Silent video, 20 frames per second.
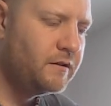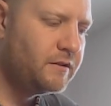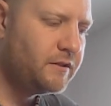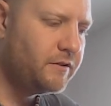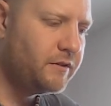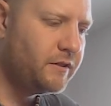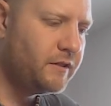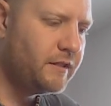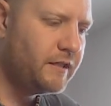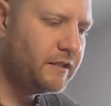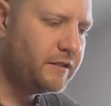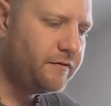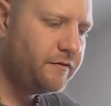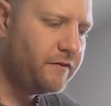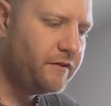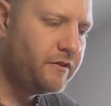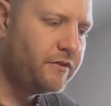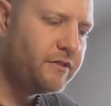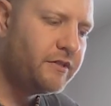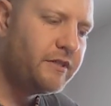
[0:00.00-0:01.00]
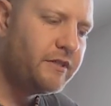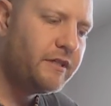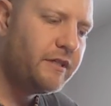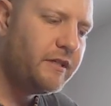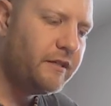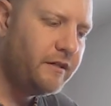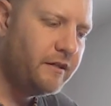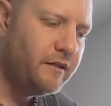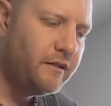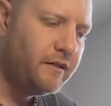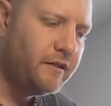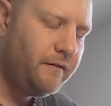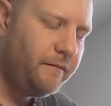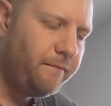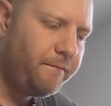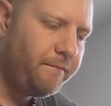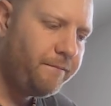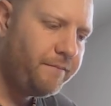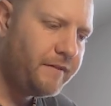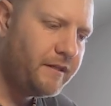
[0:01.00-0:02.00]
So the next version
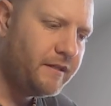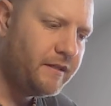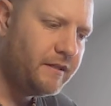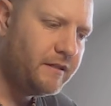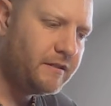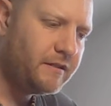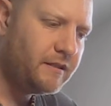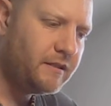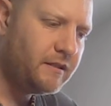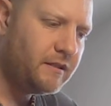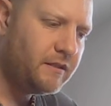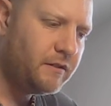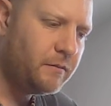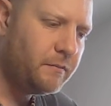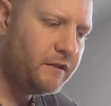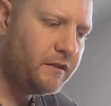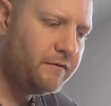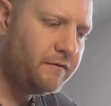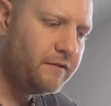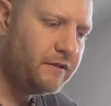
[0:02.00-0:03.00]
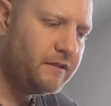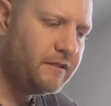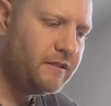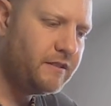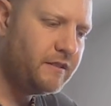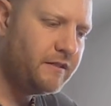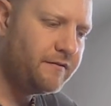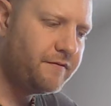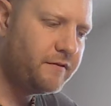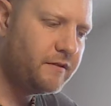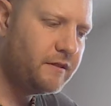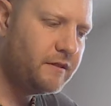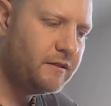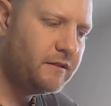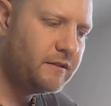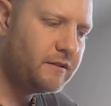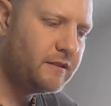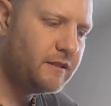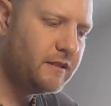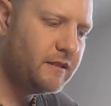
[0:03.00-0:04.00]
here is a little bit of a
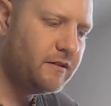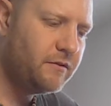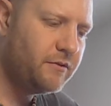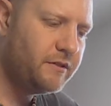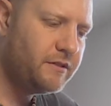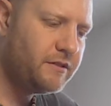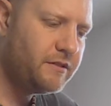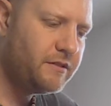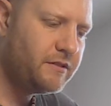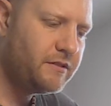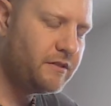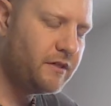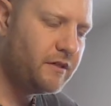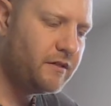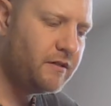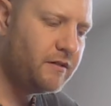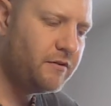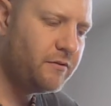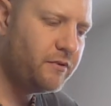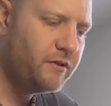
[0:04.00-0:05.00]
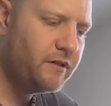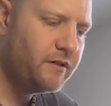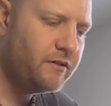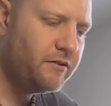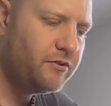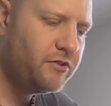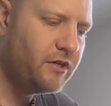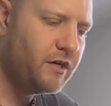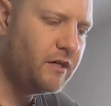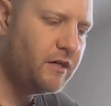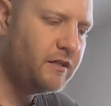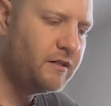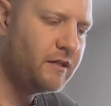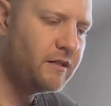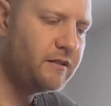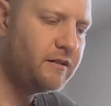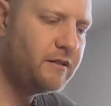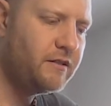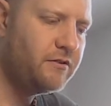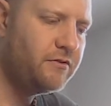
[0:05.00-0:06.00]
different. We start with
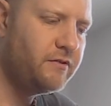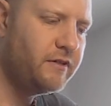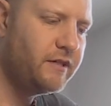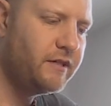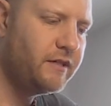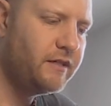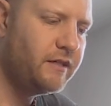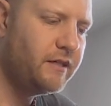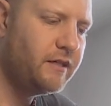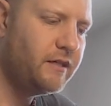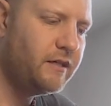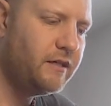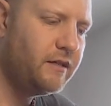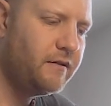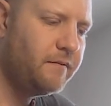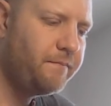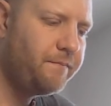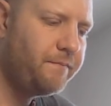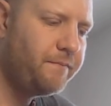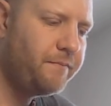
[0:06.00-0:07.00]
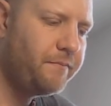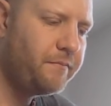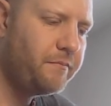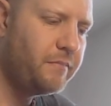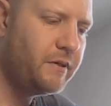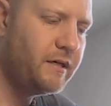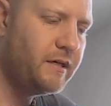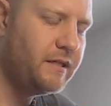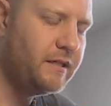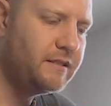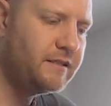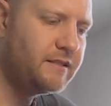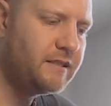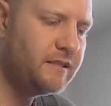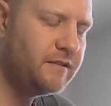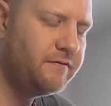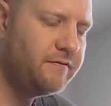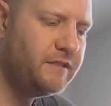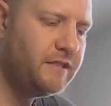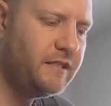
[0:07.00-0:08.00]
Jha-nakdhin dreghedhete, but instead
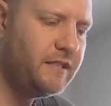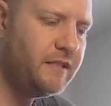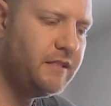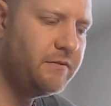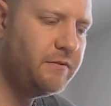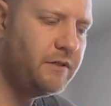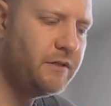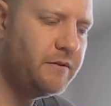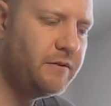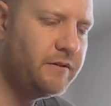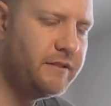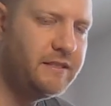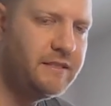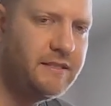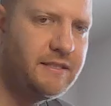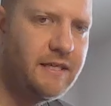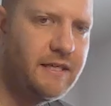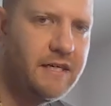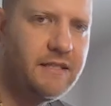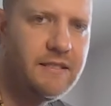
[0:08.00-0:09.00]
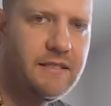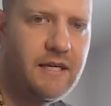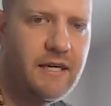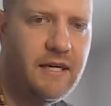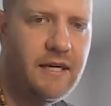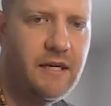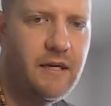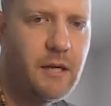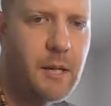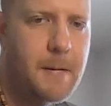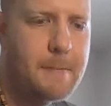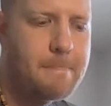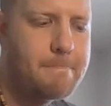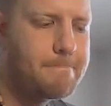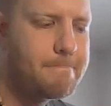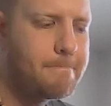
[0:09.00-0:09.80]
of dhini we go in tete.